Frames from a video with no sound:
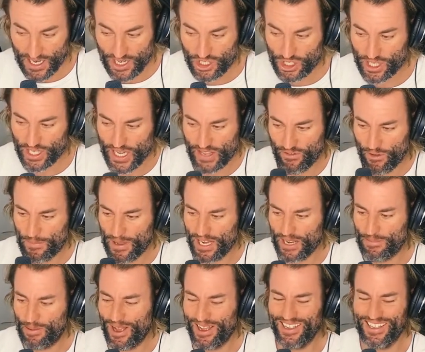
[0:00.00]
There's actually
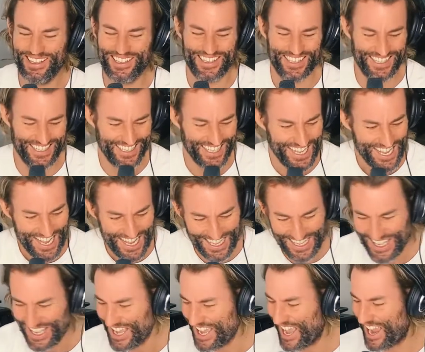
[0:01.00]
never been a...
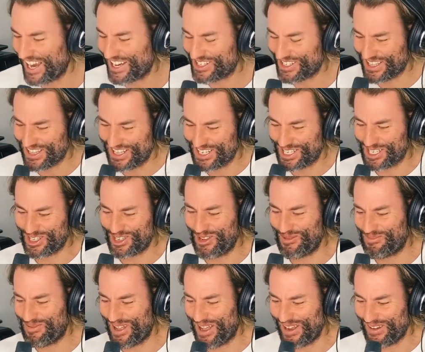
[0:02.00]
Actually, this
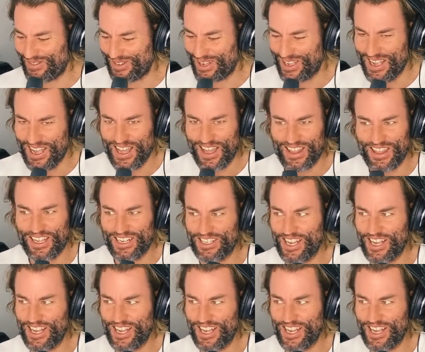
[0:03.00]
is not part of it.